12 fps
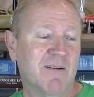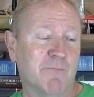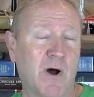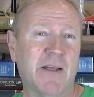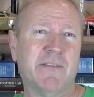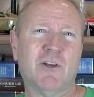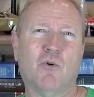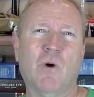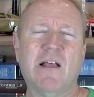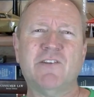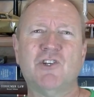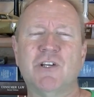But the
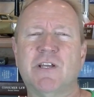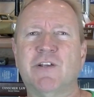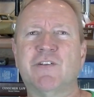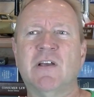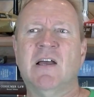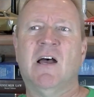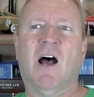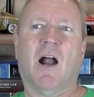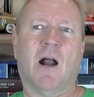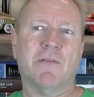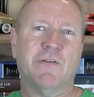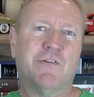question is
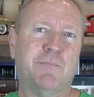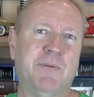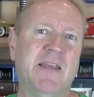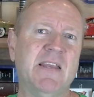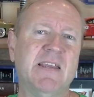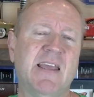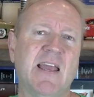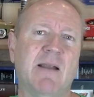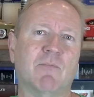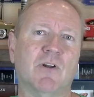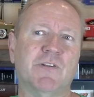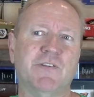are the speed
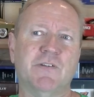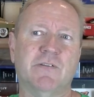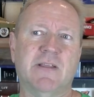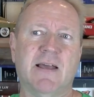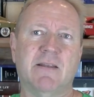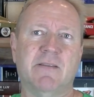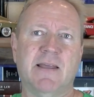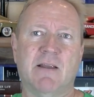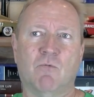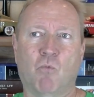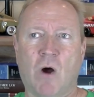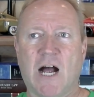cameras that
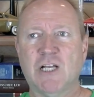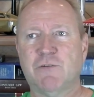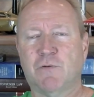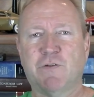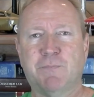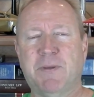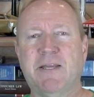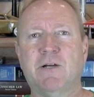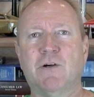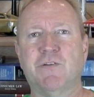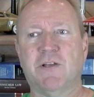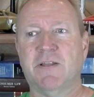that watch for
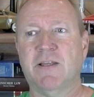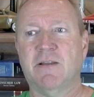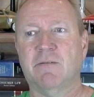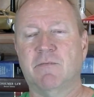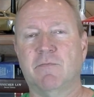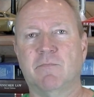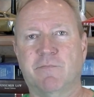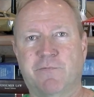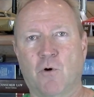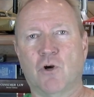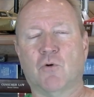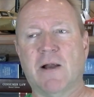speeders and then
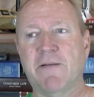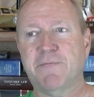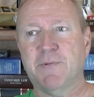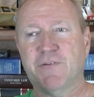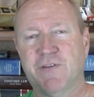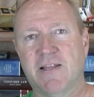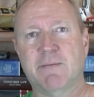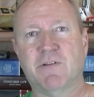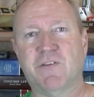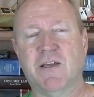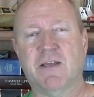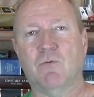photograph them and send them a
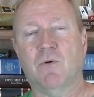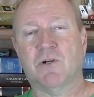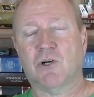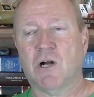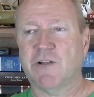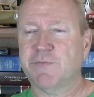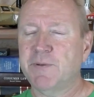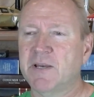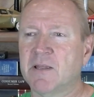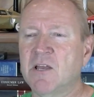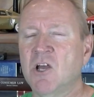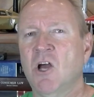ticket when they're caught
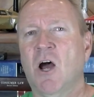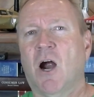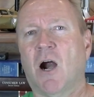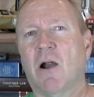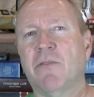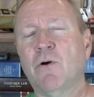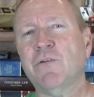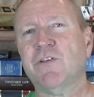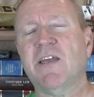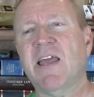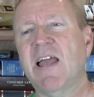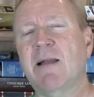speeding are those
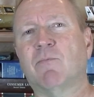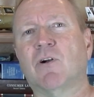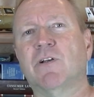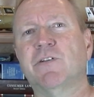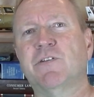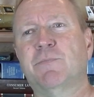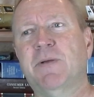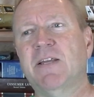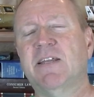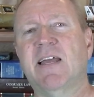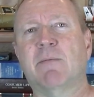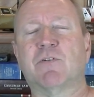cameras
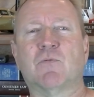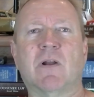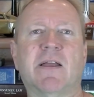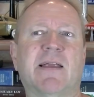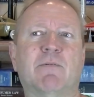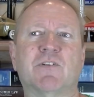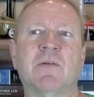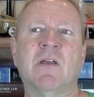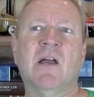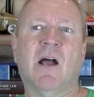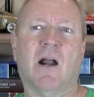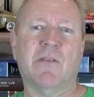speed cameras and red light cameras
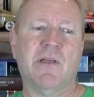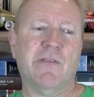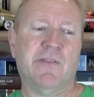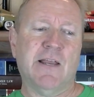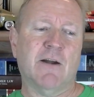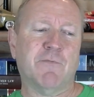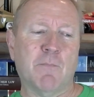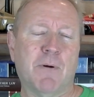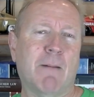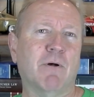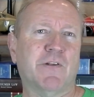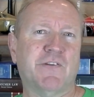are they there for
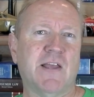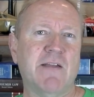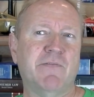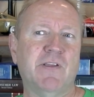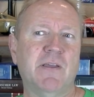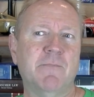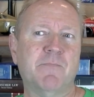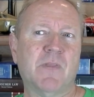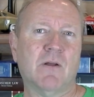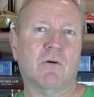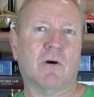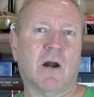public safety
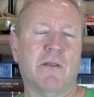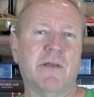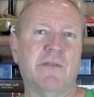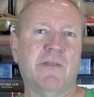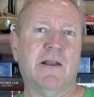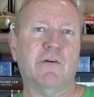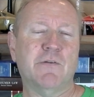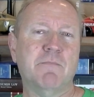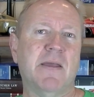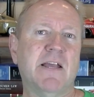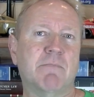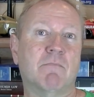or are they there to
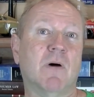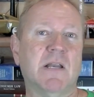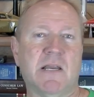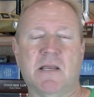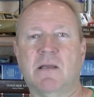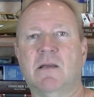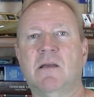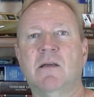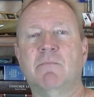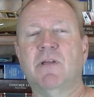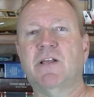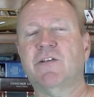make money
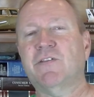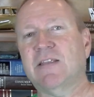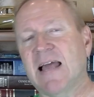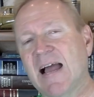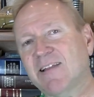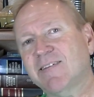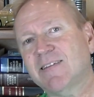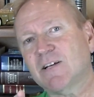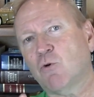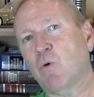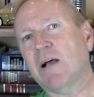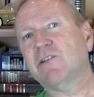because that's the
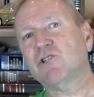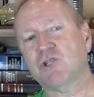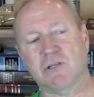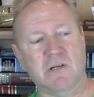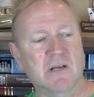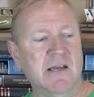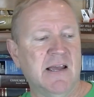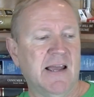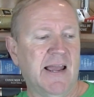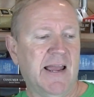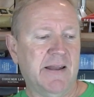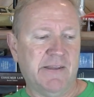question
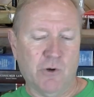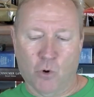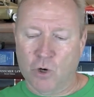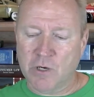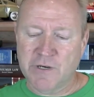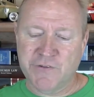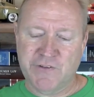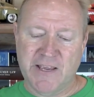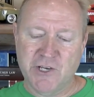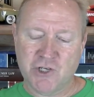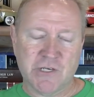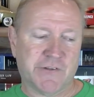and the
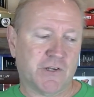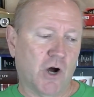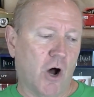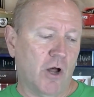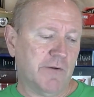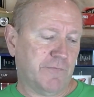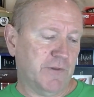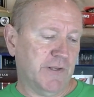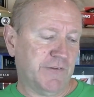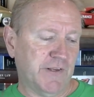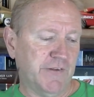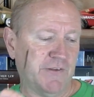organization that's calling for
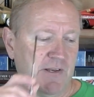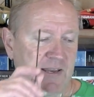this is the